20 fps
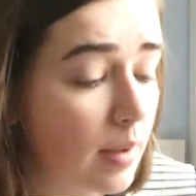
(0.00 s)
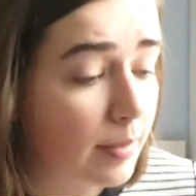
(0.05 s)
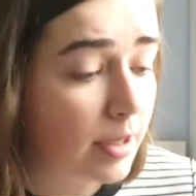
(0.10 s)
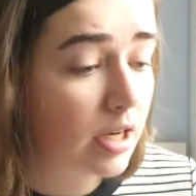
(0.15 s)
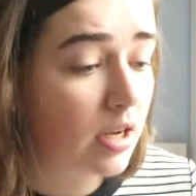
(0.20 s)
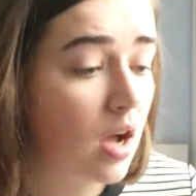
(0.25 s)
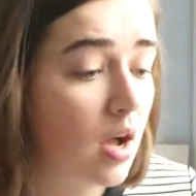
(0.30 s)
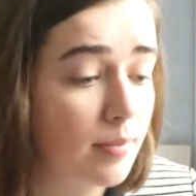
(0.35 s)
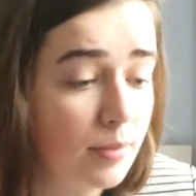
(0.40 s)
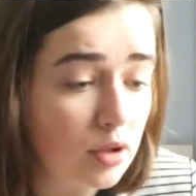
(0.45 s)

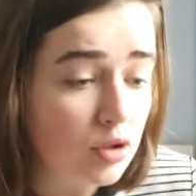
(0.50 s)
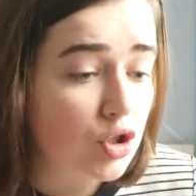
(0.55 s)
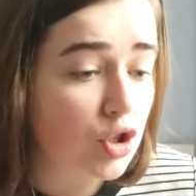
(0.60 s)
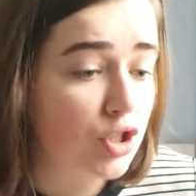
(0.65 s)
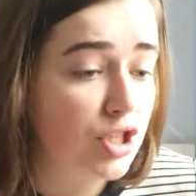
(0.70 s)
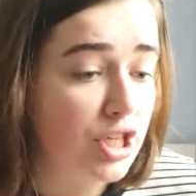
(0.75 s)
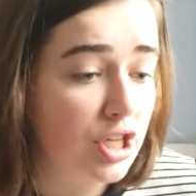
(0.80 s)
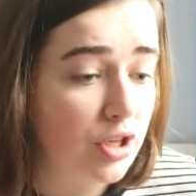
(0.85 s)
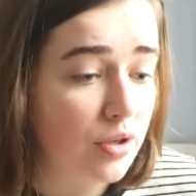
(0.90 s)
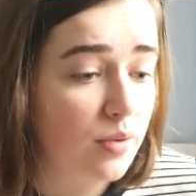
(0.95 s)
mean, I'm not
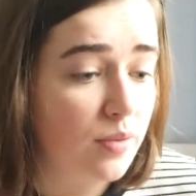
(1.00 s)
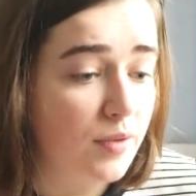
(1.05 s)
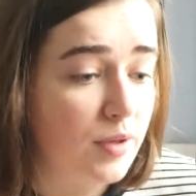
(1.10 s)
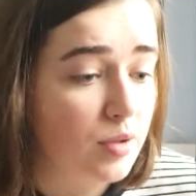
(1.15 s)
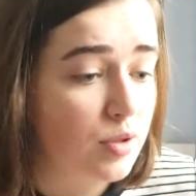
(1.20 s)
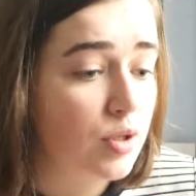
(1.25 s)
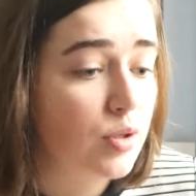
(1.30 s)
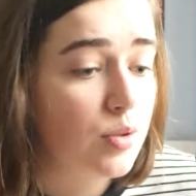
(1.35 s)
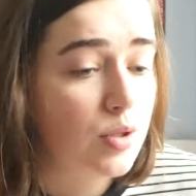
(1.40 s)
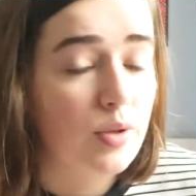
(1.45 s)
judging you if
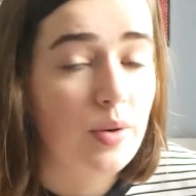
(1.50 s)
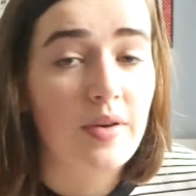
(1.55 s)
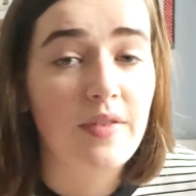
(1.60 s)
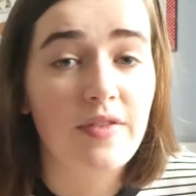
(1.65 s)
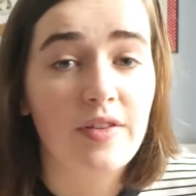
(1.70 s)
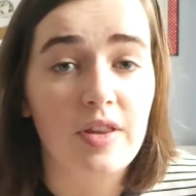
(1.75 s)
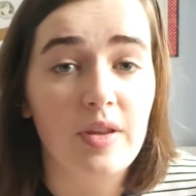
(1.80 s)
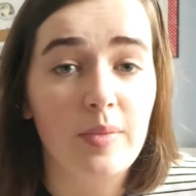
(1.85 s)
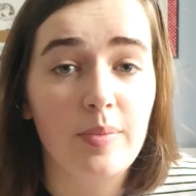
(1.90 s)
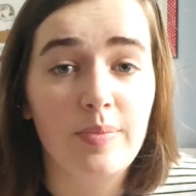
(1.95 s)
you do it
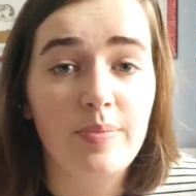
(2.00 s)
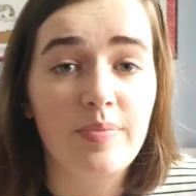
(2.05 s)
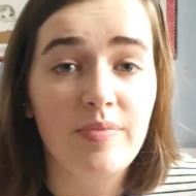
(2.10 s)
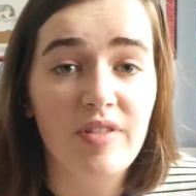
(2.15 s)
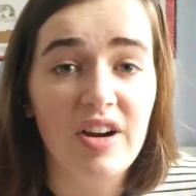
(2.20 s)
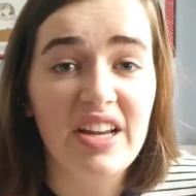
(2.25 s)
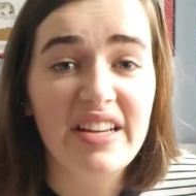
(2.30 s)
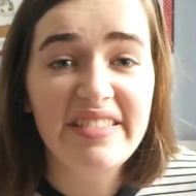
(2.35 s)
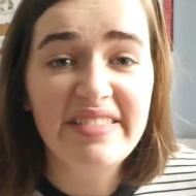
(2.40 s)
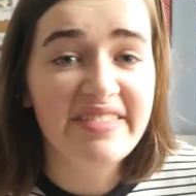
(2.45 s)
for the
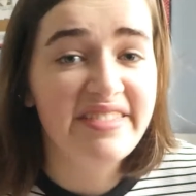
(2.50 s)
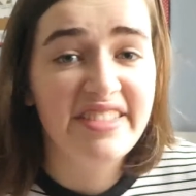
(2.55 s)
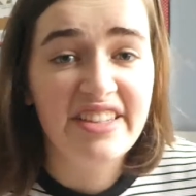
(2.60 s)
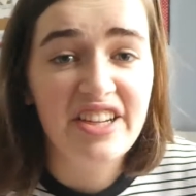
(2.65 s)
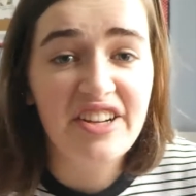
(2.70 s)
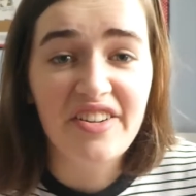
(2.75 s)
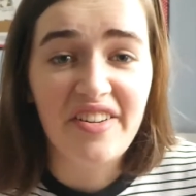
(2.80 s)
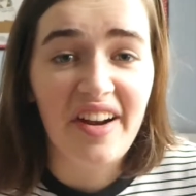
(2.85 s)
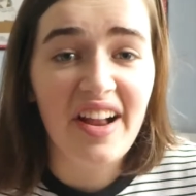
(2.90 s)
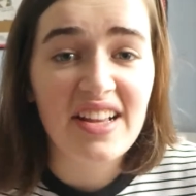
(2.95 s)
written.
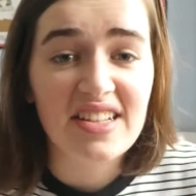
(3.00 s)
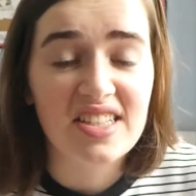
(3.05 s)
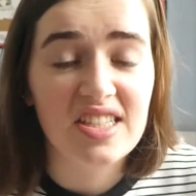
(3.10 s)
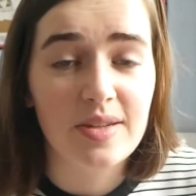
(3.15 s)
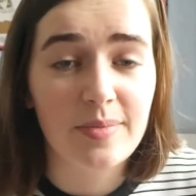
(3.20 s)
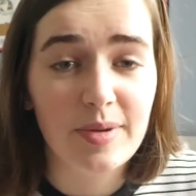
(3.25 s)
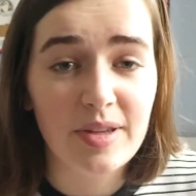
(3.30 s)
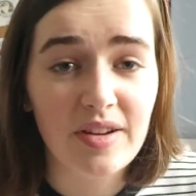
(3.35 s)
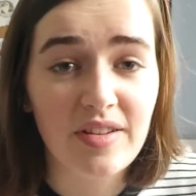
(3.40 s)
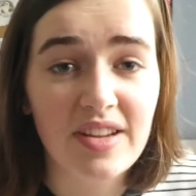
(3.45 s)
Congrats,
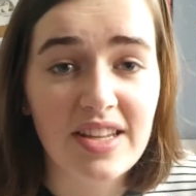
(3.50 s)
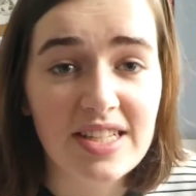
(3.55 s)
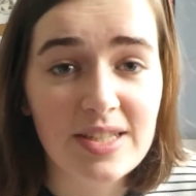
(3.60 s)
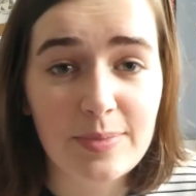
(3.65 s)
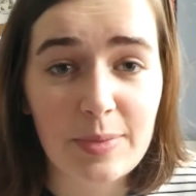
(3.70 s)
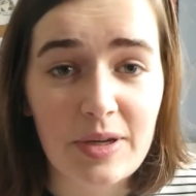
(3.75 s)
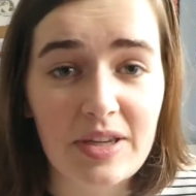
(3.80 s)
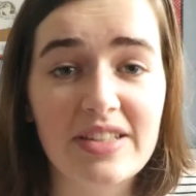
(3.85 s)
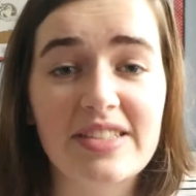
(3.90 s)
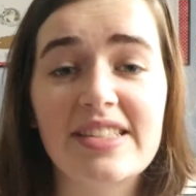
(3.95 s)
to be
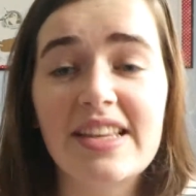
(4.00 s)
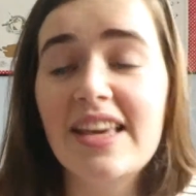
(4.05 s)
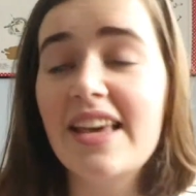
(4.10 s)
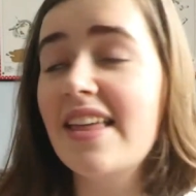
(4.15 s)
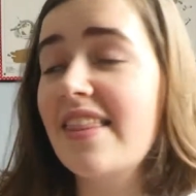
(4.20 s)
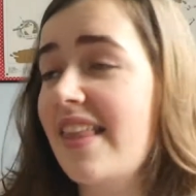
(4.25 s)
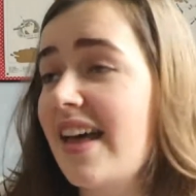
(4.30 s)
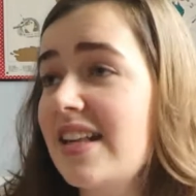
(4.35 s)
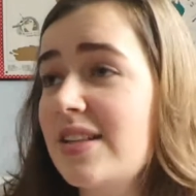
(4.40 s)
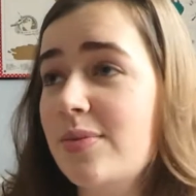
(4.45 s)
honest, because
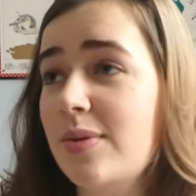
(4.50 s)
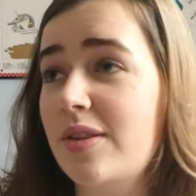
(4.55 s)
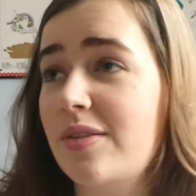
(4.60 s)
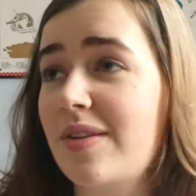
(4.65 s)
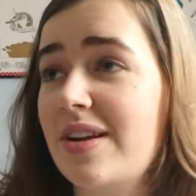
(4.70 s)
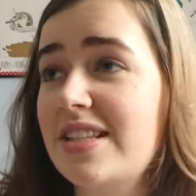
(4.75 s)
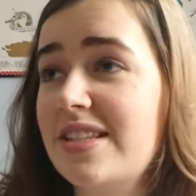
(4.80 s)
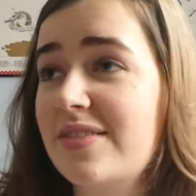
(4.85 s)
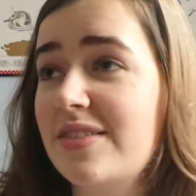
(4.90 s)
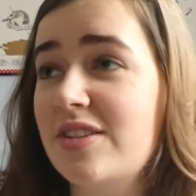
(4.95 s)
that's what the
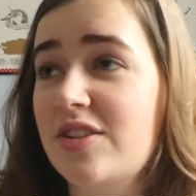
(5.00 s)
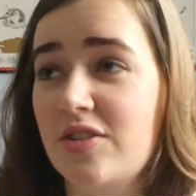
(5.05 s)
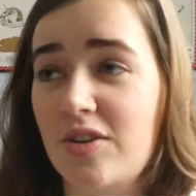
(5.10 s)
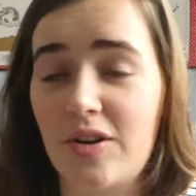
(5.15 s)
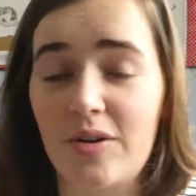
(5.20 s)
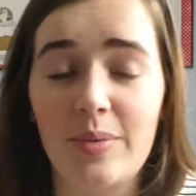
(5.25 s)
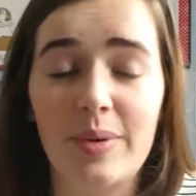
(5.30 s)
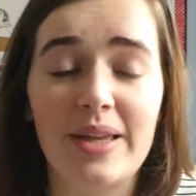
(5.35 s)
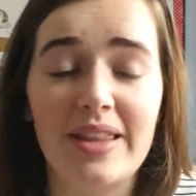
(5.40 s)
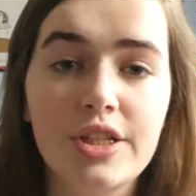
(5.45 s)
rest of us
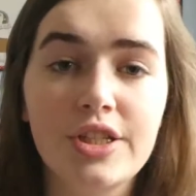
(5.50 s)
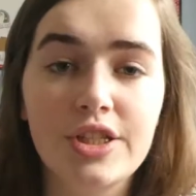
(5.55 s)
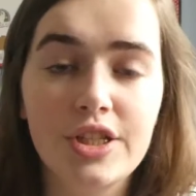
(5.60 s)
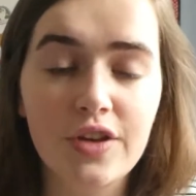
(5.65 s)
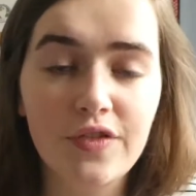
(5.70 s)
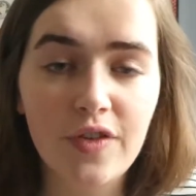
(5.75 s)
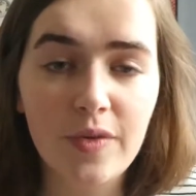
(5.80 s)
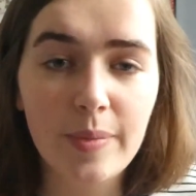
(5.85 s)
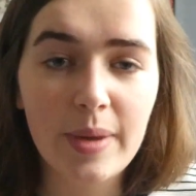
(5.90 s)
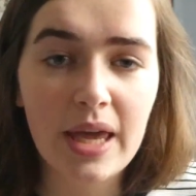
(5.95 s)
struggle with.
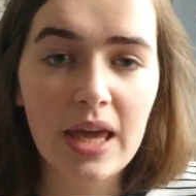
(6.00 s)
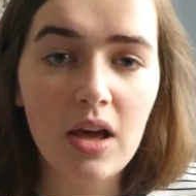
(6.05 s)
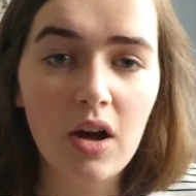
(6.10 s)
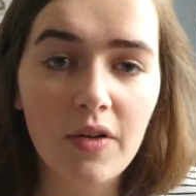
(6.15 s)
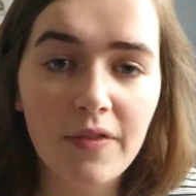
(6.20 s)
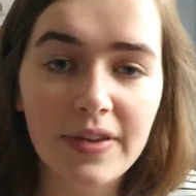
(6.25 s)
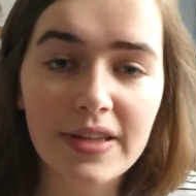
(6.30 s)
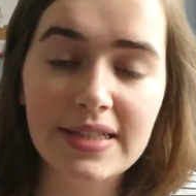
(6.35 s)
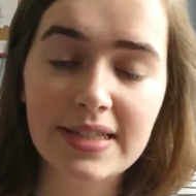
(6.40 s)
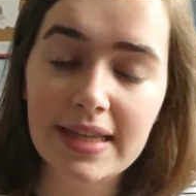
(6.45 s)
So for me,
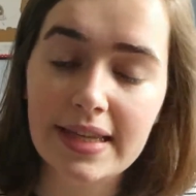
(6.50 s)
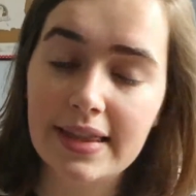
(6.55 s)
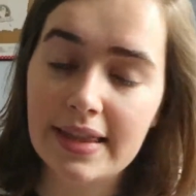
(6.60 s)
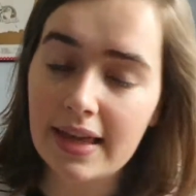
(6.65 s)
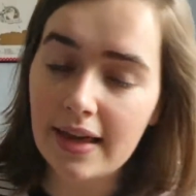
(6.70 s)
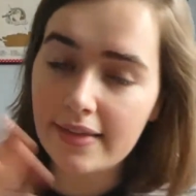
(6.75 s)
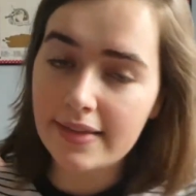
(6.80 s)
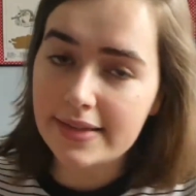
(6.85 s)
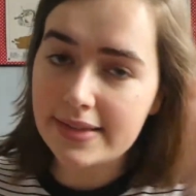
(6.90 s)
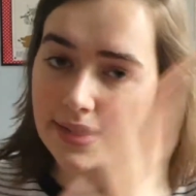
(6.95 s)
obviously,
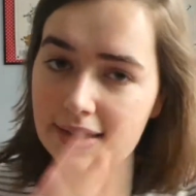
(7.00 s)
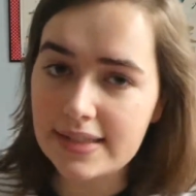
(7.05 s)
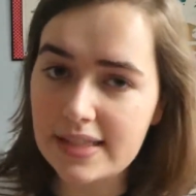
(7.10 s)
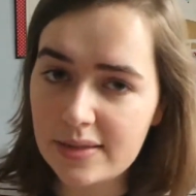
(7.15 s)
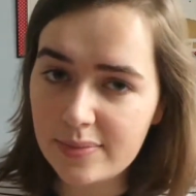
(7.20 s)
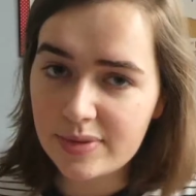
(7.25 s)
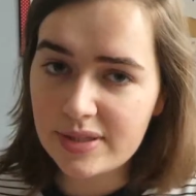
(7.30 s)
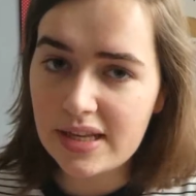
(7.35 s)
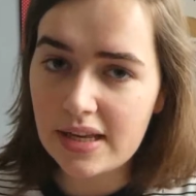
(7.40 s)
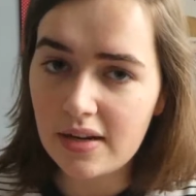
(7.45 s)
the other
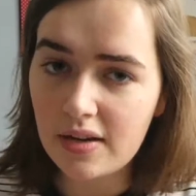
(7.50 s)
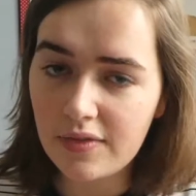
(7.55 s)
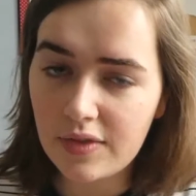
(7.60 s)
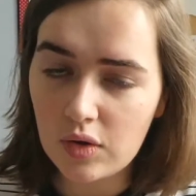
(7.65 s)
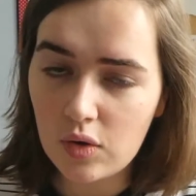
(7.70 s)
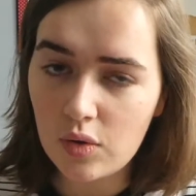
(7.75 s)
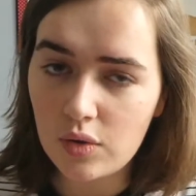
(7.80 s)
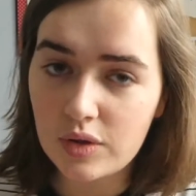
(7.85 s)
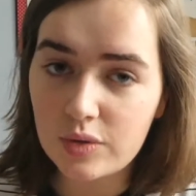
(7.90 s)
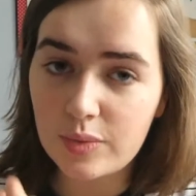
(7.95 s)
60% of
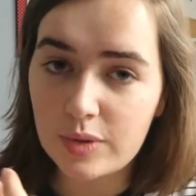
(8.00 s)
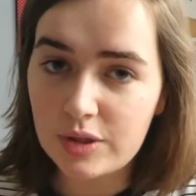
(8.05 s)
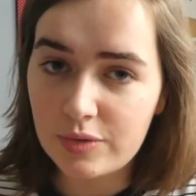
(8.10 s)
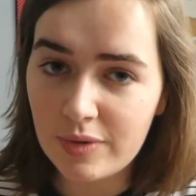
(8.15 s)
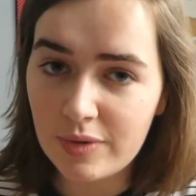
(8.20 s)
the course was